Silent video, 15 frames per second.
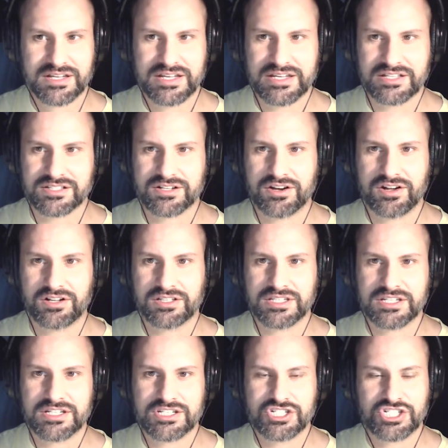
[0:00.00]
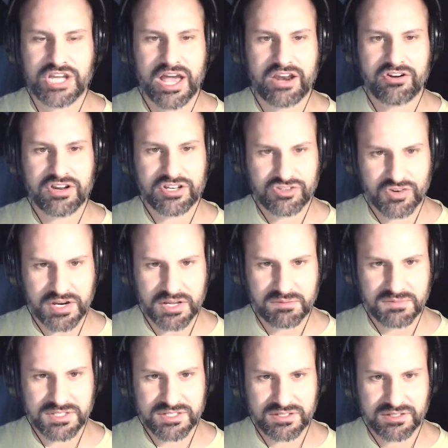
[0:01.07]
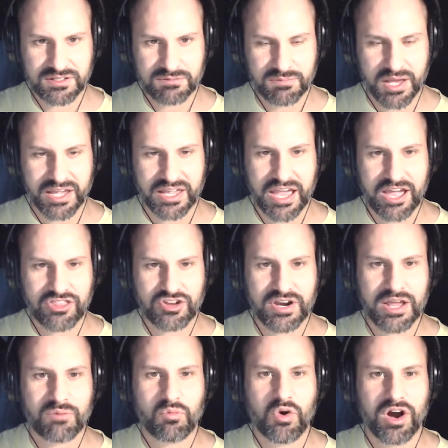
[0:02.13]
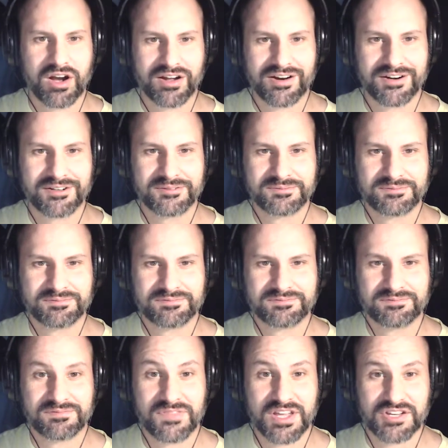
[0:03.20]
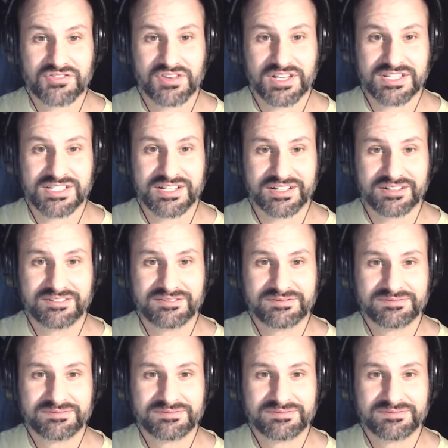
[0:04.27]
It's called Shattering Dreams by Catherine M. Walker. Thanks for listening.